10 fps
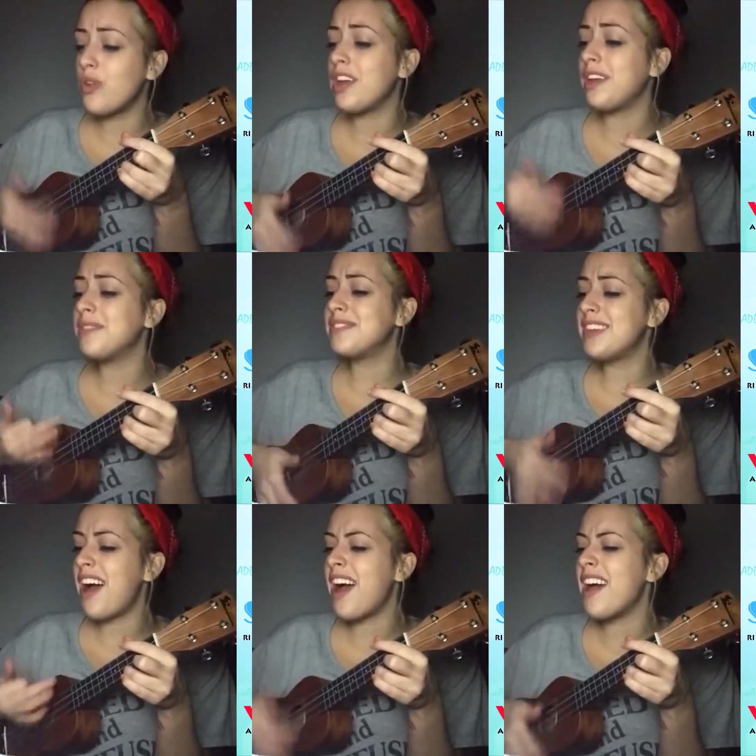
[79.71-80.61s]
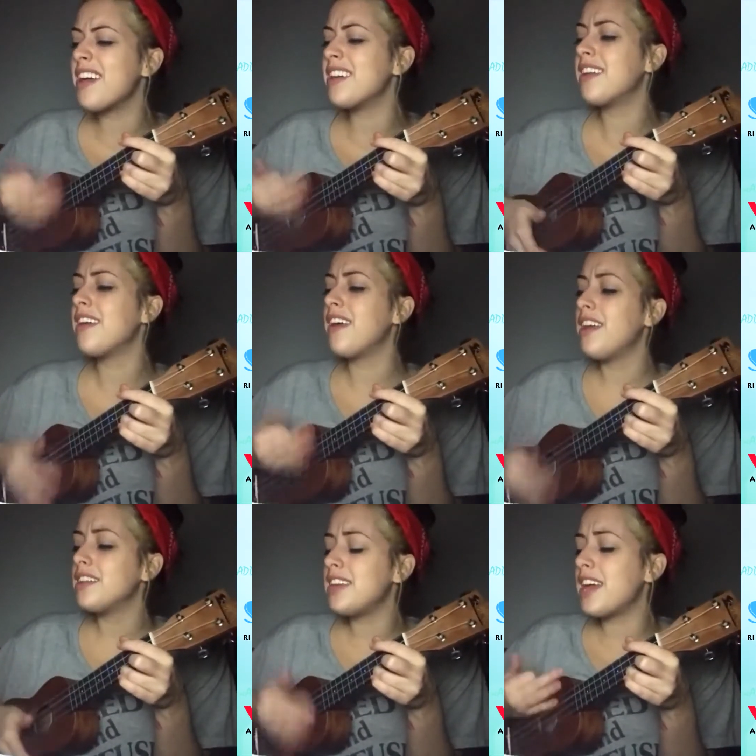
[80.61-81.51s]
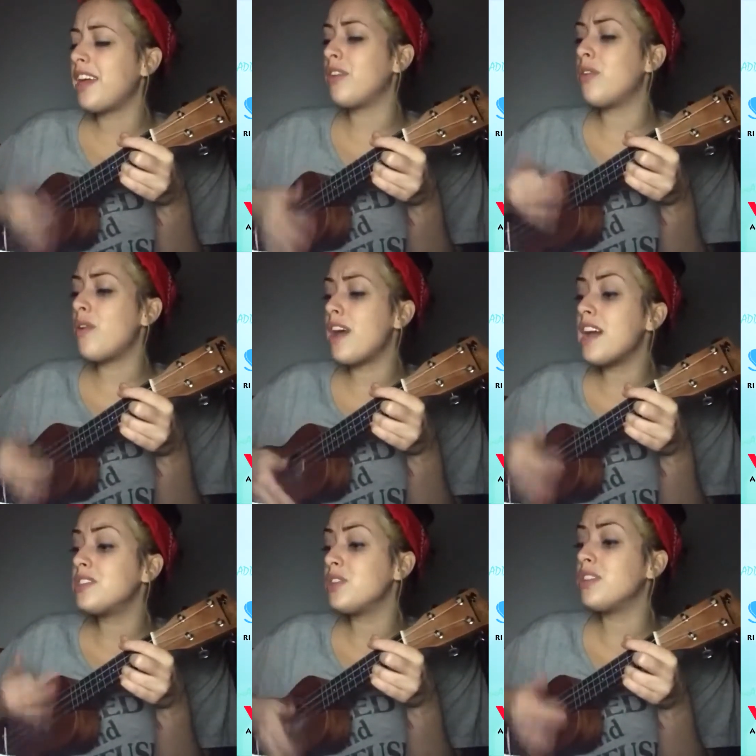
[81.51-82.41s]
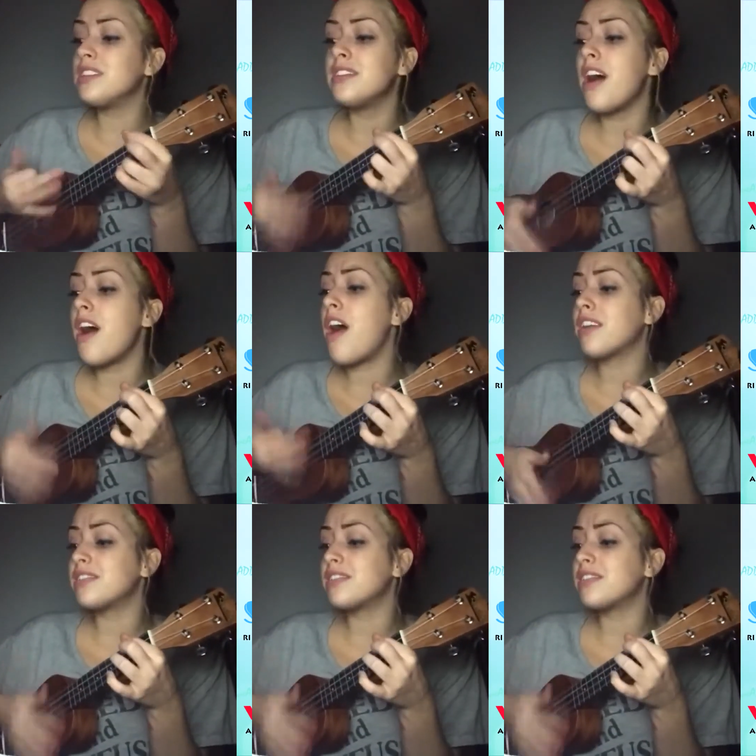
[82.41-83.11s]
riptide, taking away to the dark